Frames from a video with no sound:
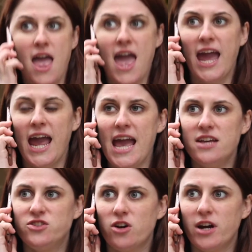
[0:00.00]
Hey,
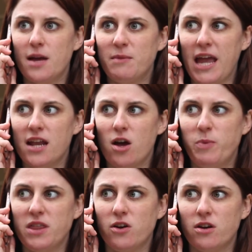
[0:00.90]
sorry I'm late. I'll
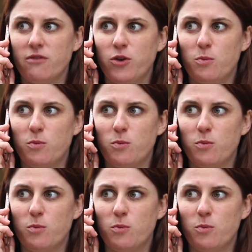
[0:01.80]
be there in a few